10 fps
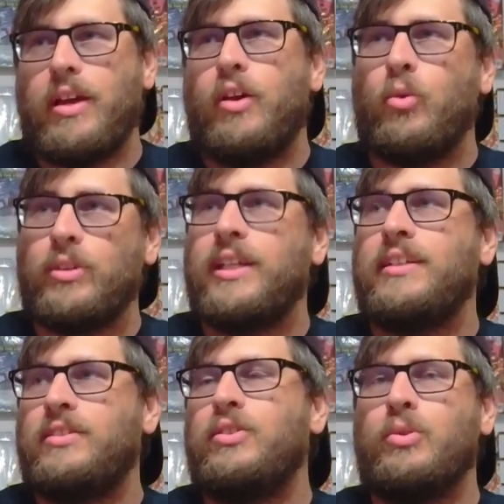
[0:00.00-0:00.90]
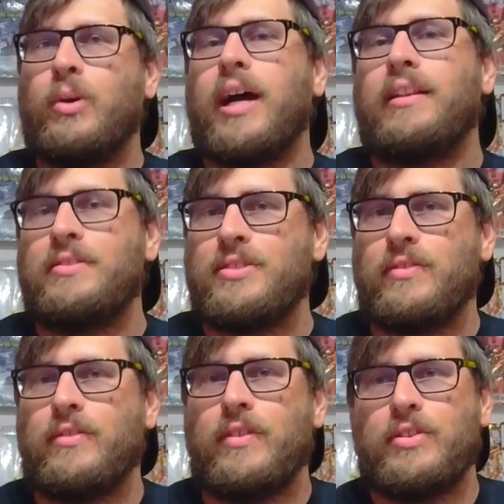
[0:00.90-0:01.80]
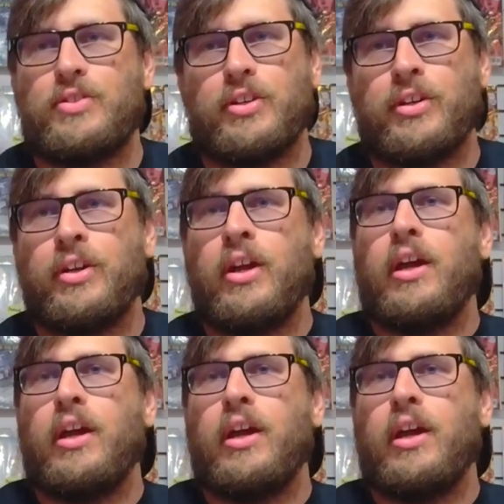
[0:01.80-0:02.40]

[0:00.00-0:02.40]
only get to do Islands of Adventure,